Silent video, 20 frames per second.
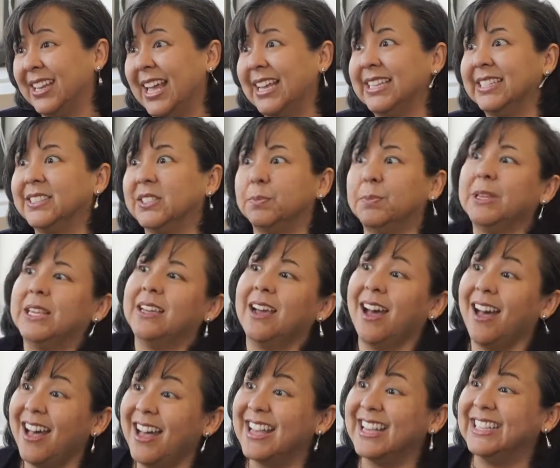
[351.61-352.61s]
And it's
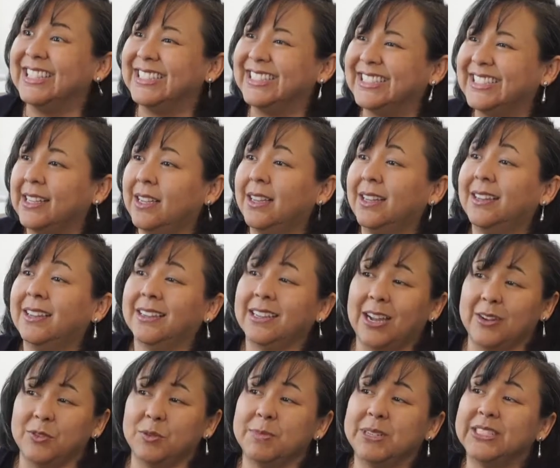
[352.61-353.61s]
because
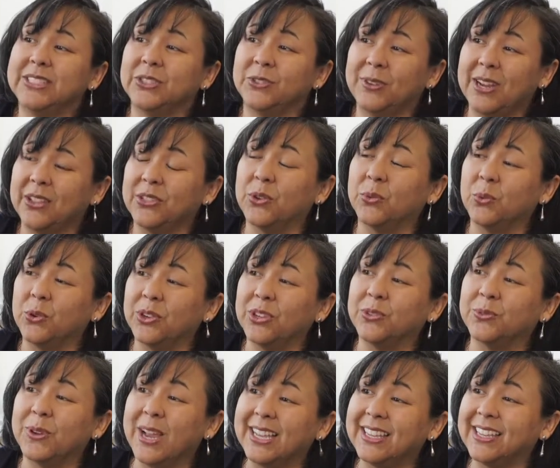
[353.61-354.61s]
governments around the
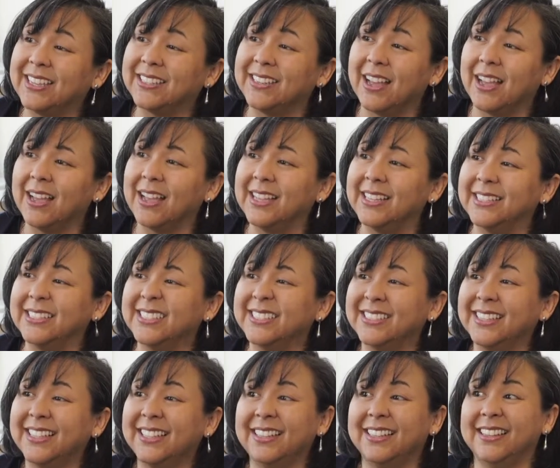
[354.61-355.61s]
world recognized